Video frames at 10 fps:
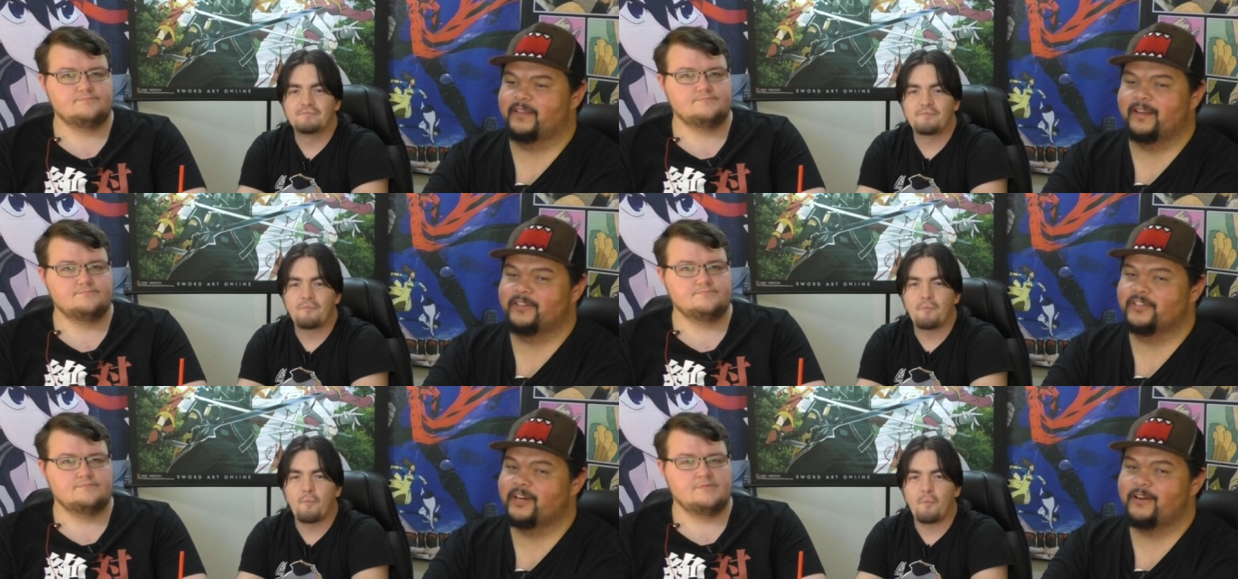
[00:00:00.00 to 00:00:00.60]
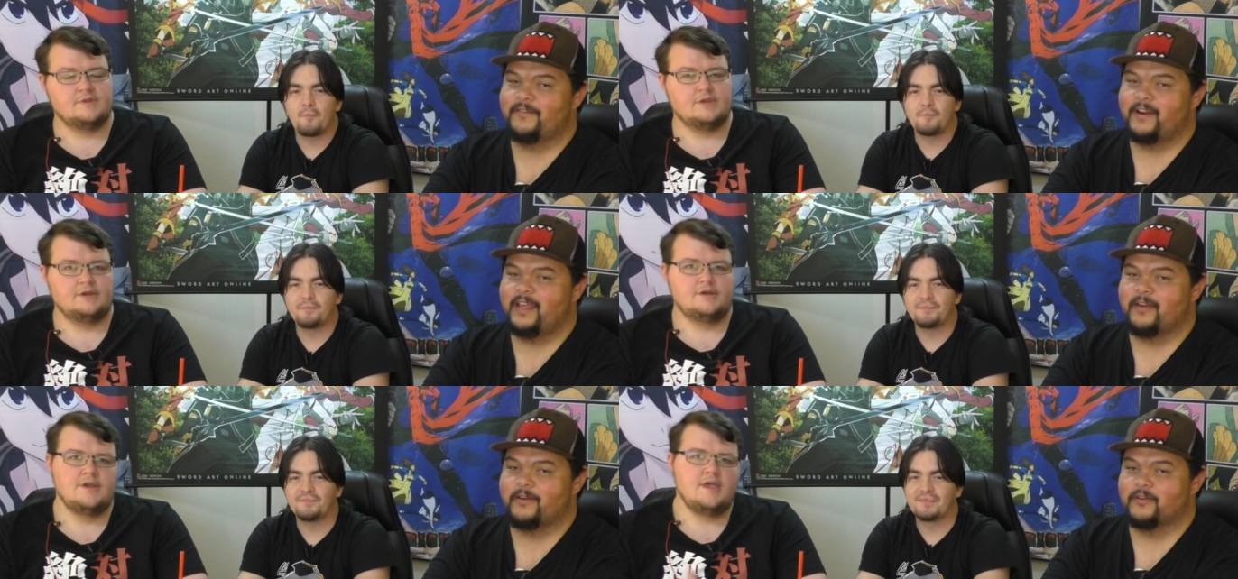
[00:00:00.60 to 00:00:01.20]
Speaker 1: to like and share our
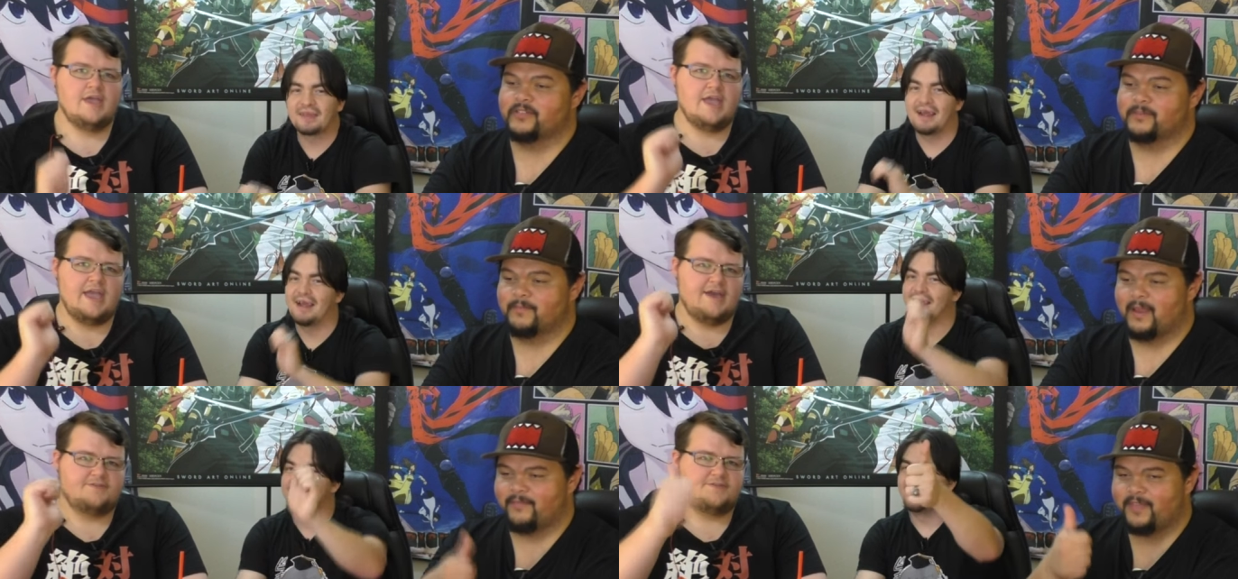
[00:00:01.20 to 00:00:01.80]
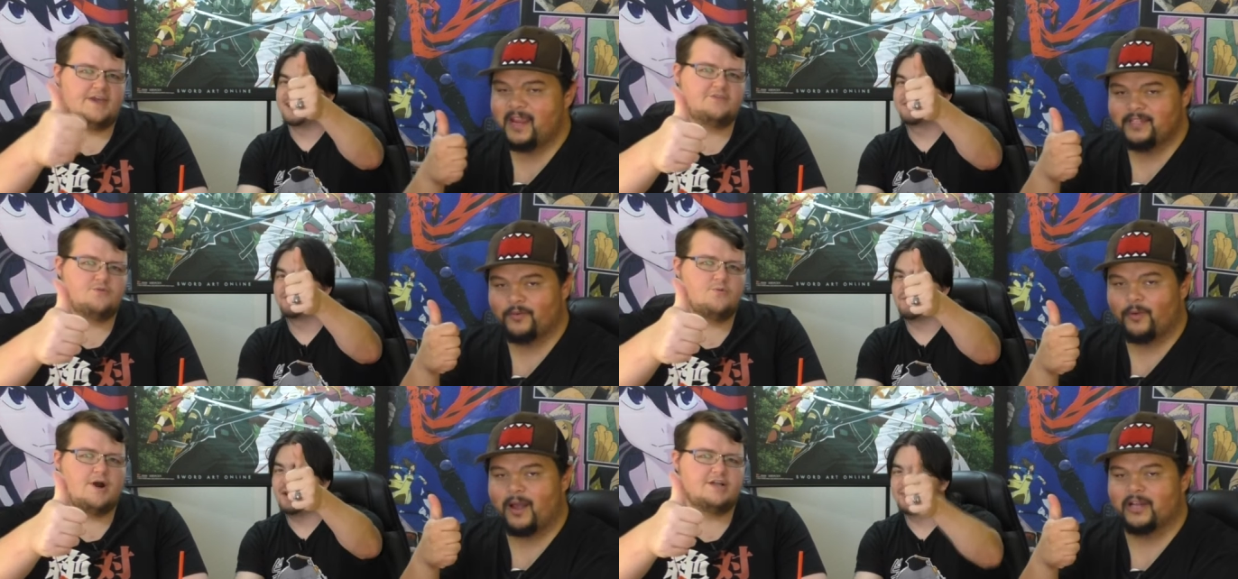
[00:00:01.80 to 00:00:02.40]
videos.
Speaker 2: And thanks
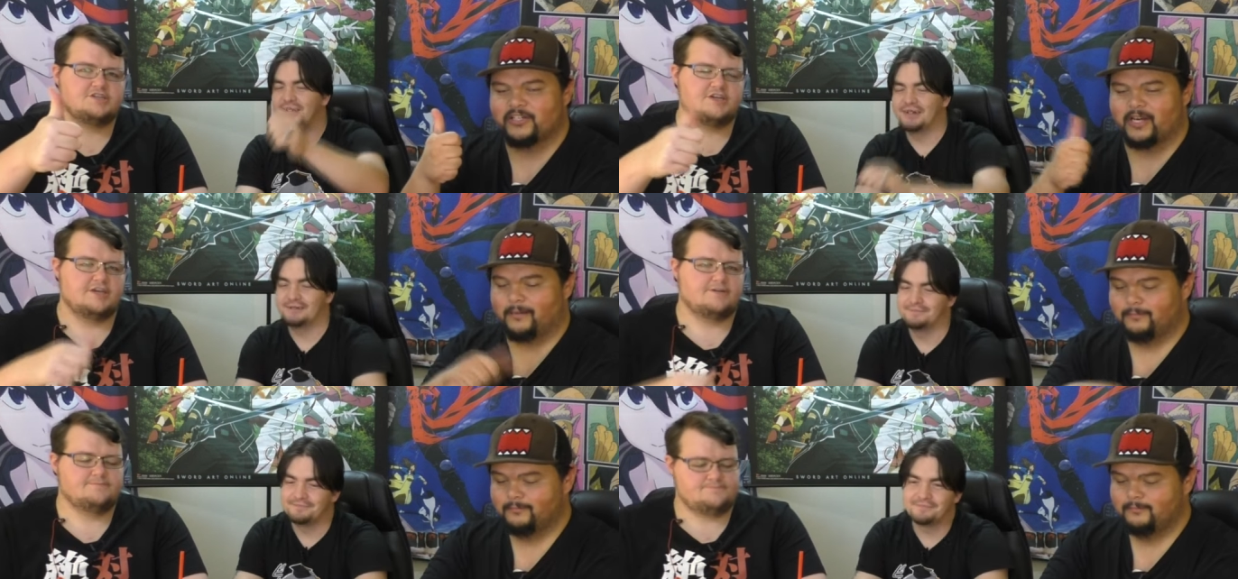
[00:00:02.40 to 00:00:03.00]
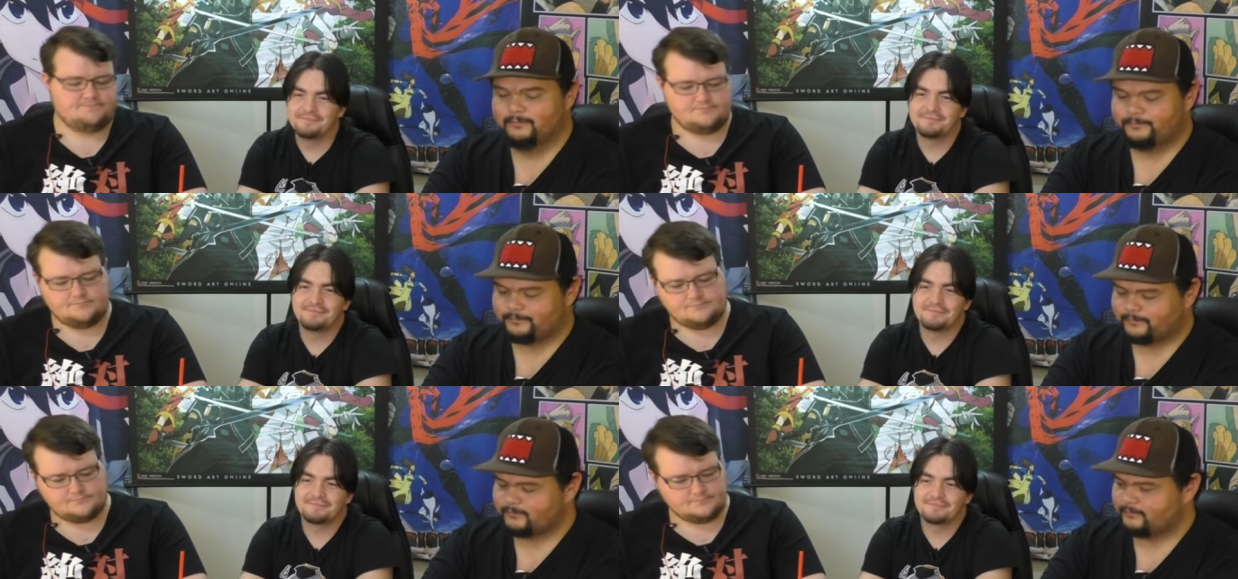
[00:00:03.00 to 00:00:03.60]
for watching.
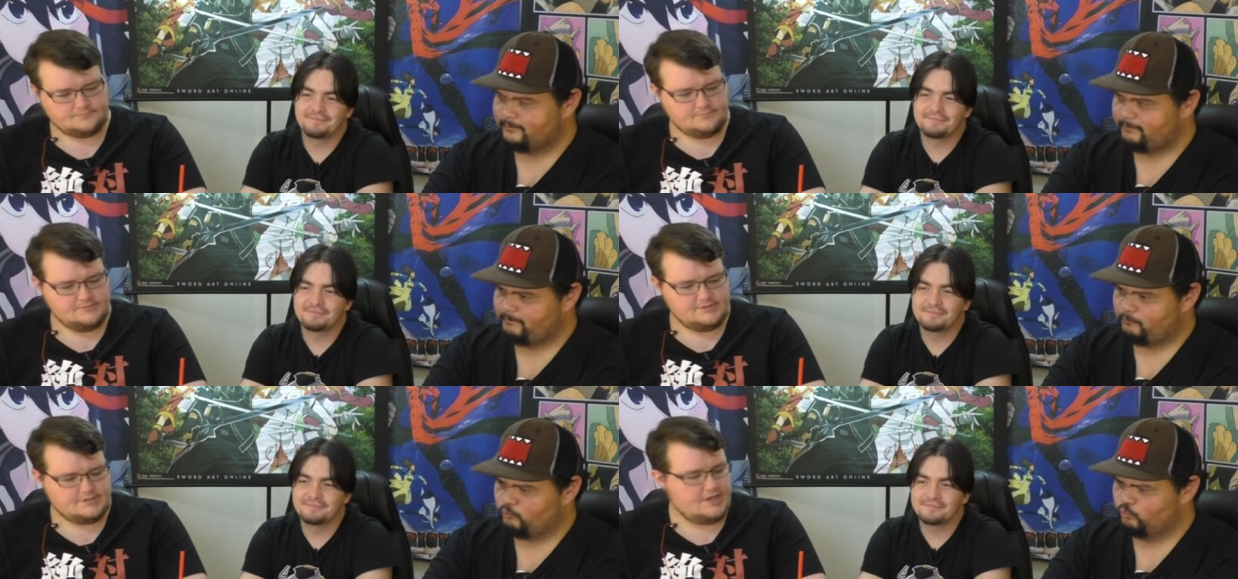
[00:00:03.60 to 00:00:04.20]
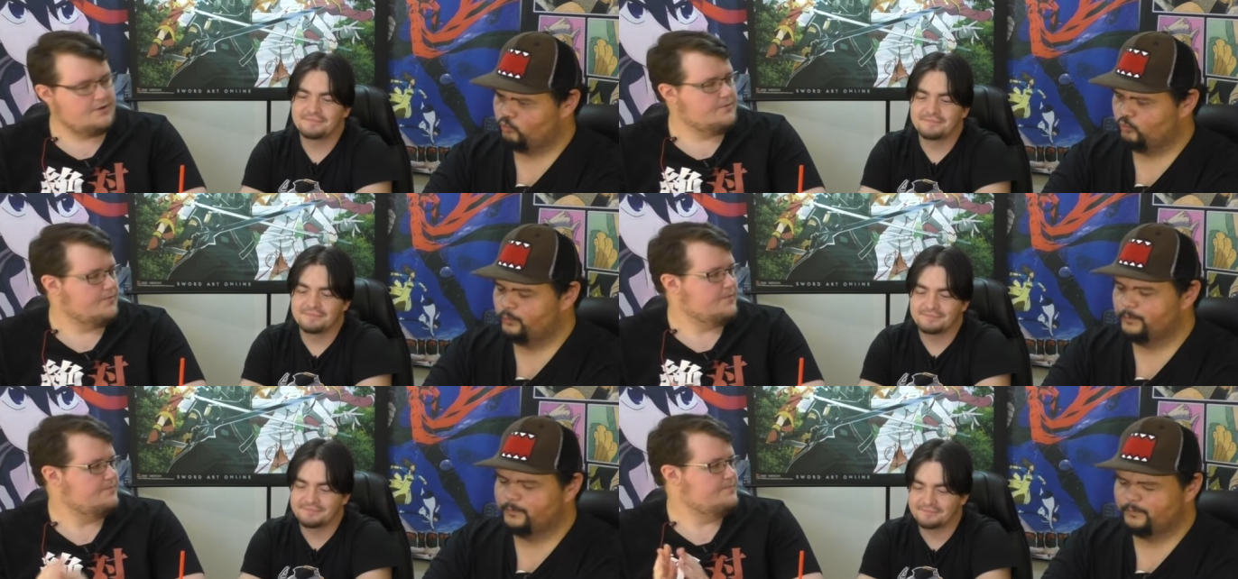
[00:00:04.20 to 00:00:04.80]

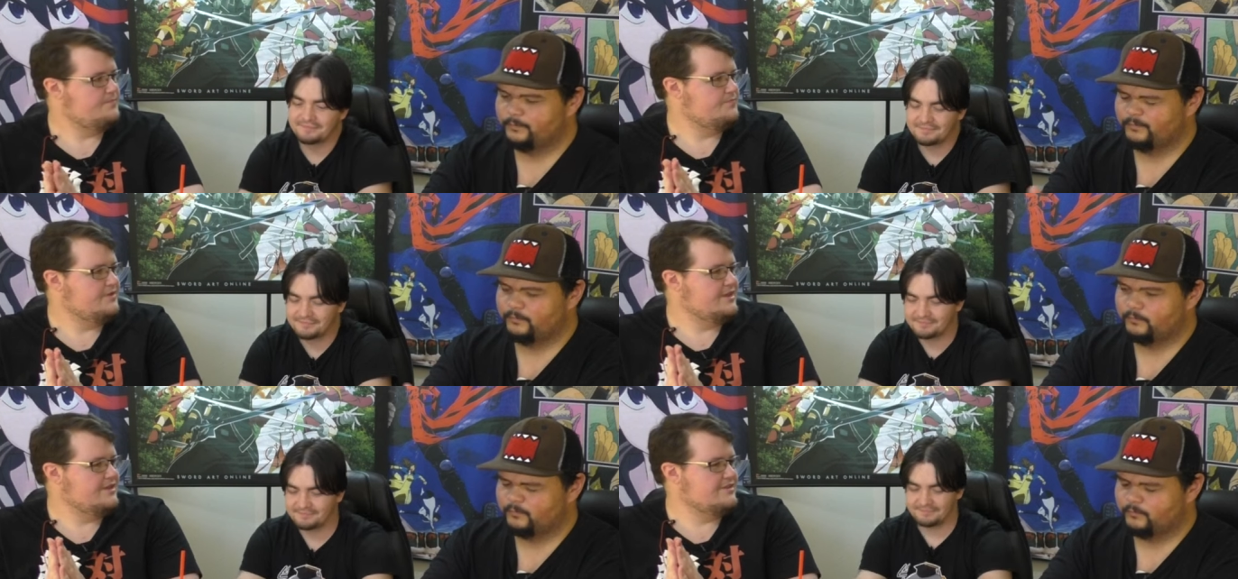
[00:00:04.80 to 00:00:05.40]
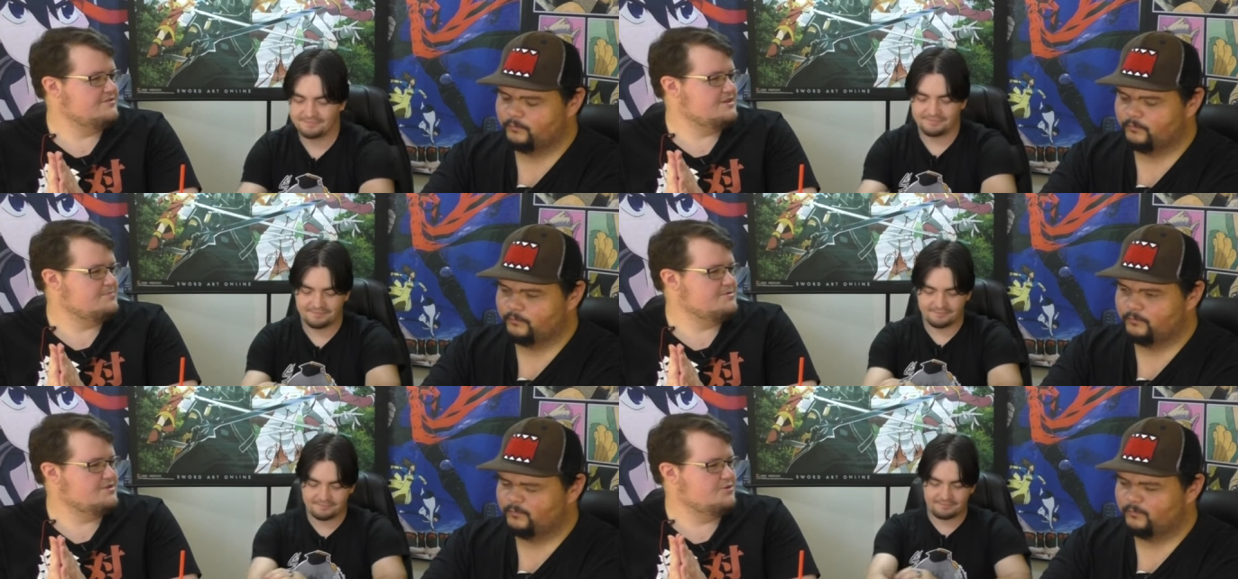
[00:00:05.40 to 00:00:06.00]
So, in this
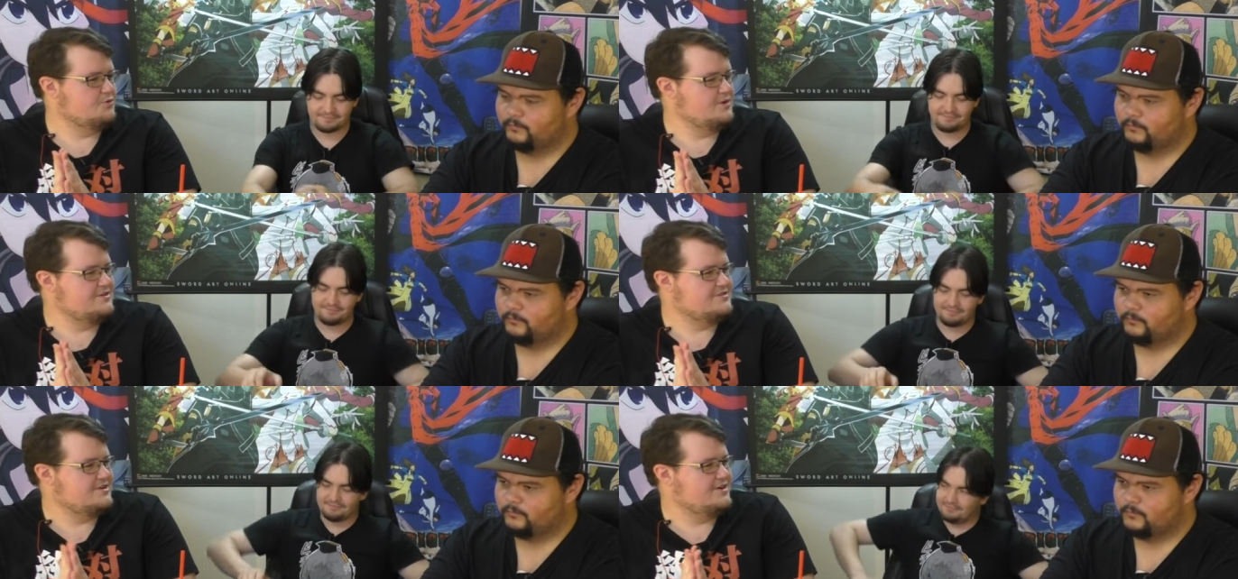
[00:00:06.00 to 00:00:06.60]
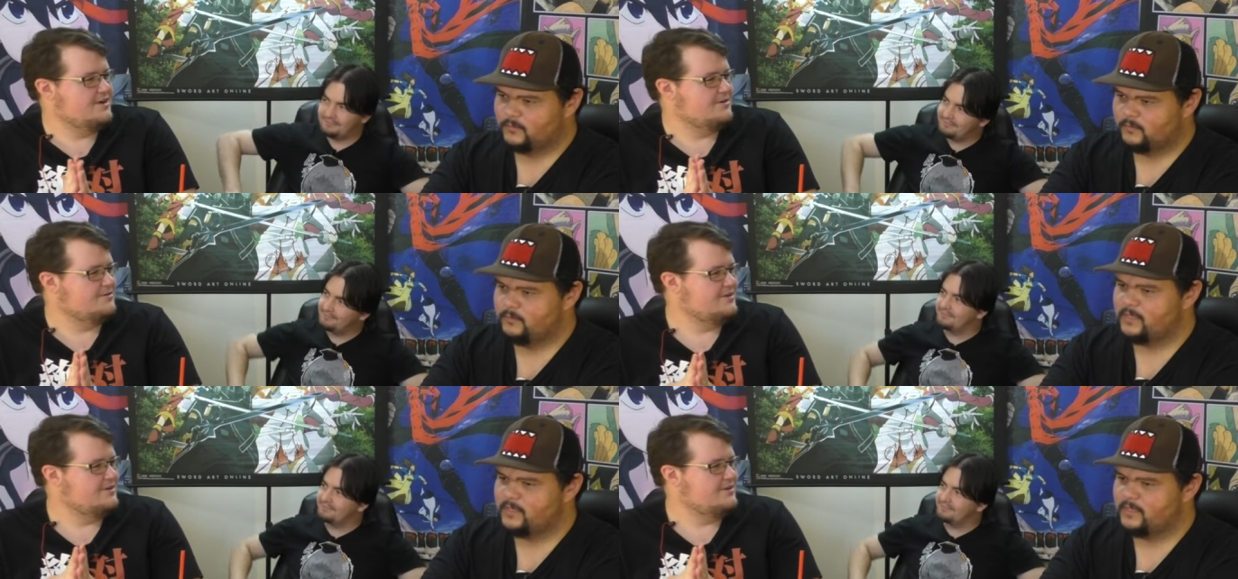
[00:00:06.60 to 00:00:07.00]
episode of Re:Zero,